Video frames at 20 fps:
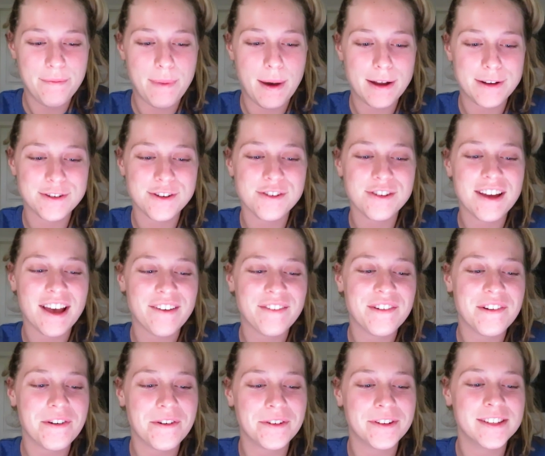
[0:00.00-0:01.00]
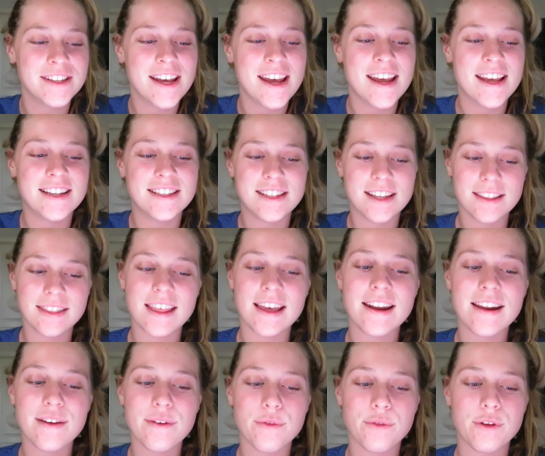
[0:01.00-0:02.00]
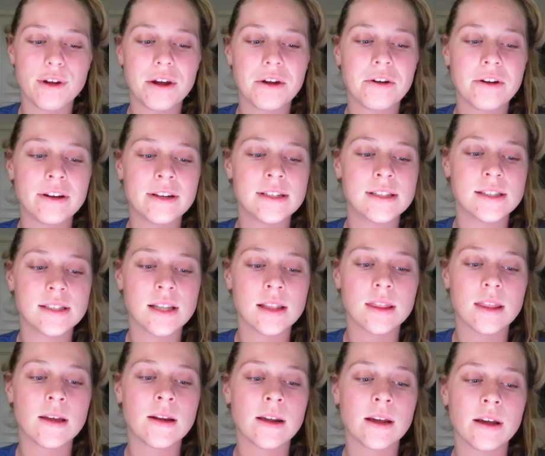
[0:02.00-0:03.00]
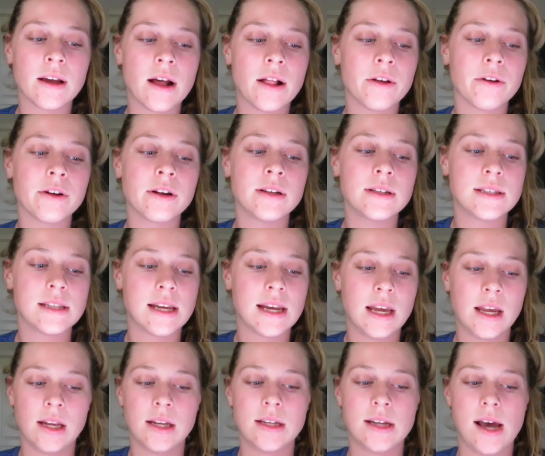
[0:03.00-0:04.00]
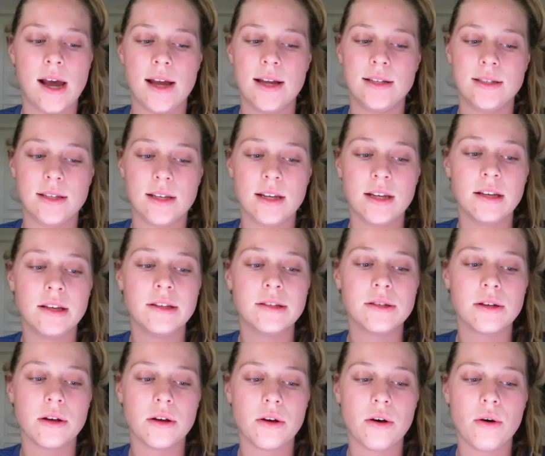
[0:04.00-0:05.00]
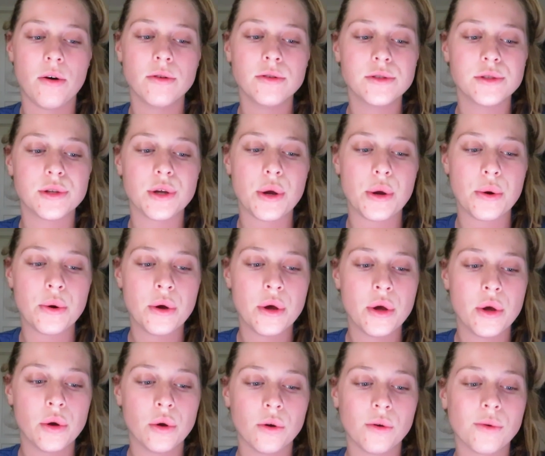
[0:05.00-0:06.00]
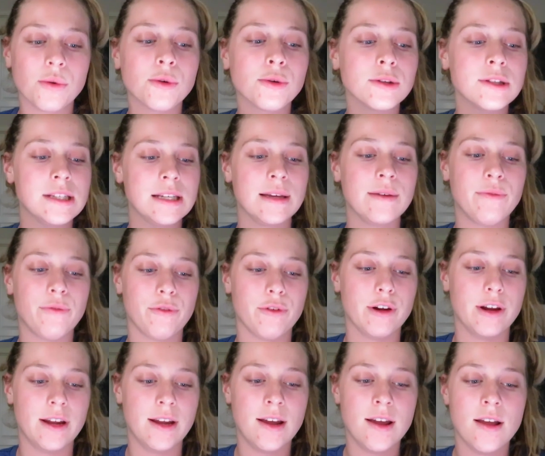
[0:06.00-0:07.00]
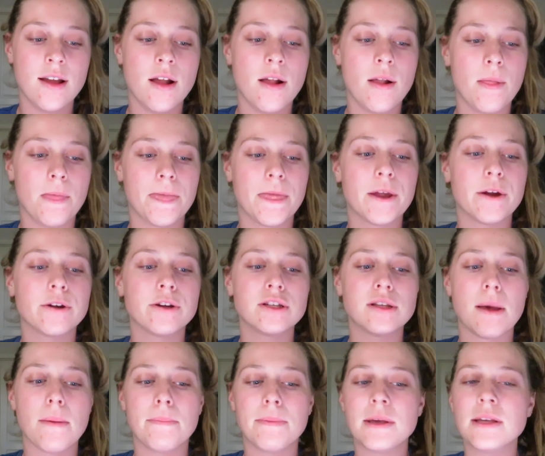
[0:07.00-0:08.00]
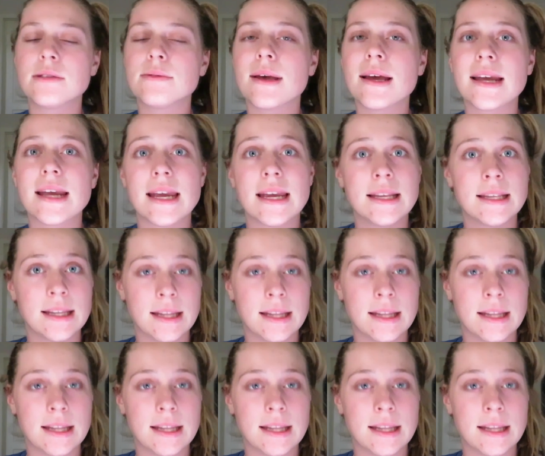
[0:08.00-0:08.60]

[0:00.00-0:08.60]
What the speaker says: Petrochemicals, synthetic fragrance, synthetic colorants, and dyes. It is also cruelty-free. There's beeswax